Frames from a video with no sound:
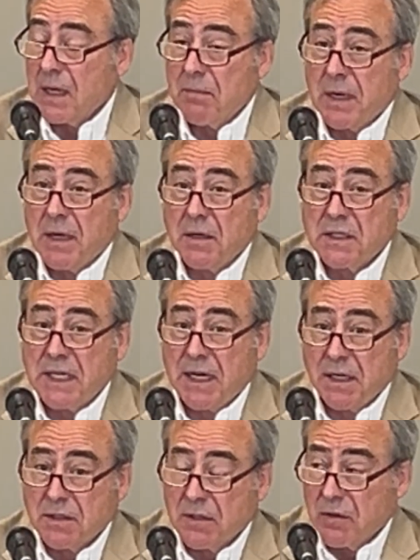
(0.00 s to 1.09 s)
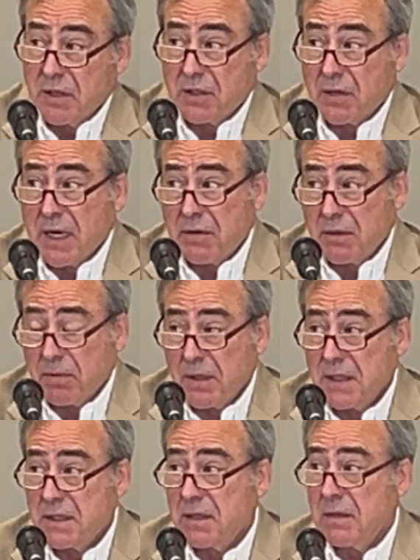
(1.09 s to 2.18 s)
My understanding is they're going to try to
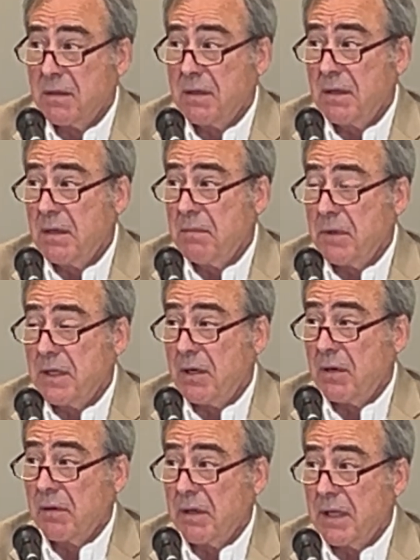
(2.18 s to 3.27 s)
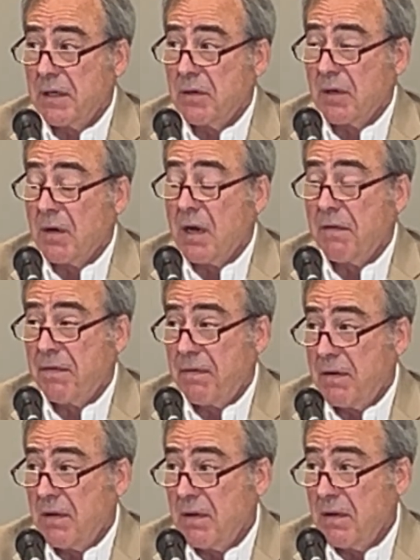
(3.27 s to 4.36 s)
replace the material that they took off
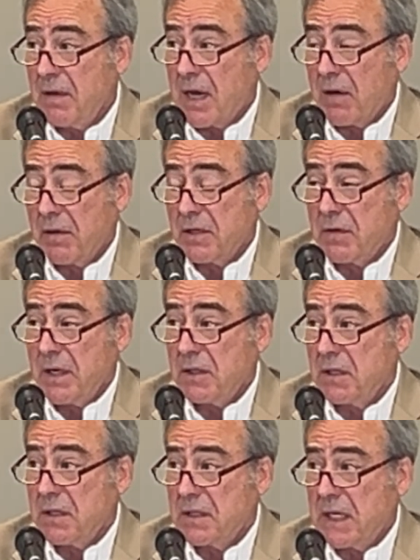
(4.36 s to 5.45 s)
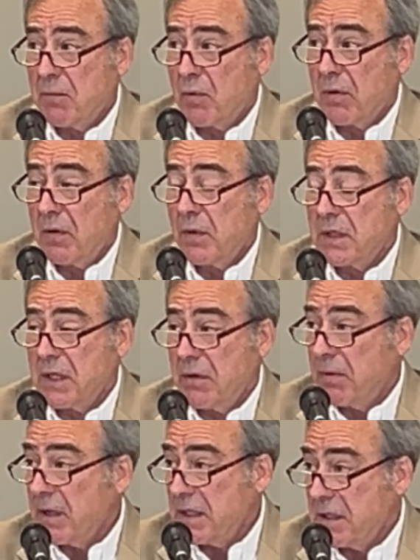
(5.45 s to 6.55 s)
out of the trench in the same order in which they
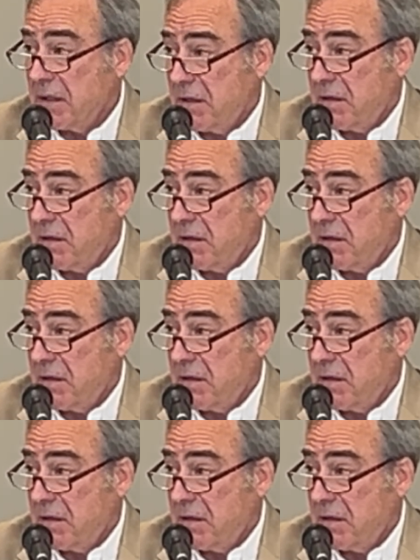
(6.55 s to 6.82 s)
replaced it.